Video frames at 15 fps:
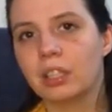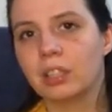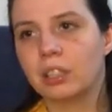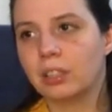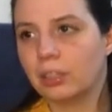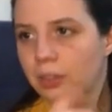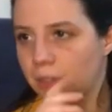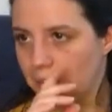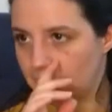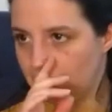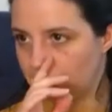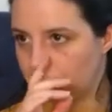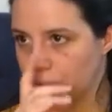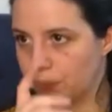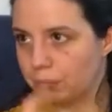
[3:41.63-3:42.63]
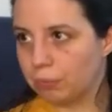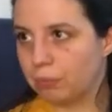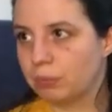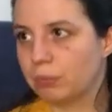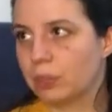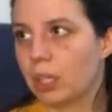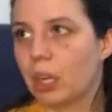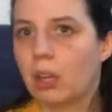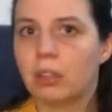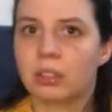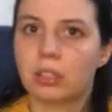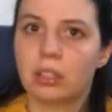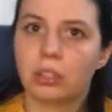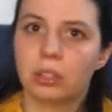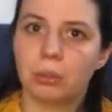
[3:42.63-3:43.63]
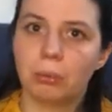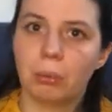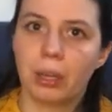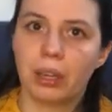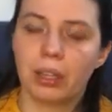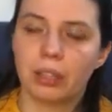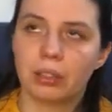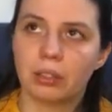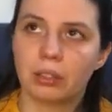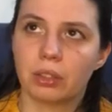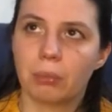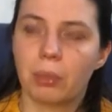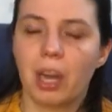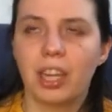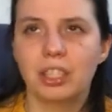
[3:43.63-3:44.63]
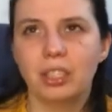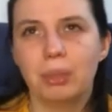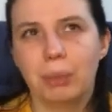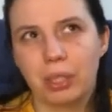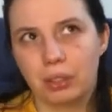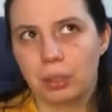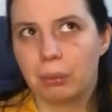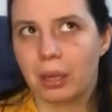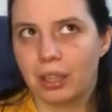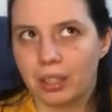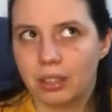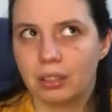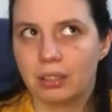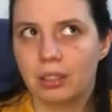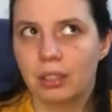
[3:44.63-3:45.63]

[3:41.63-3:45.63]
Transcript: you know, she's closer to my grandma. Actually, my grandma is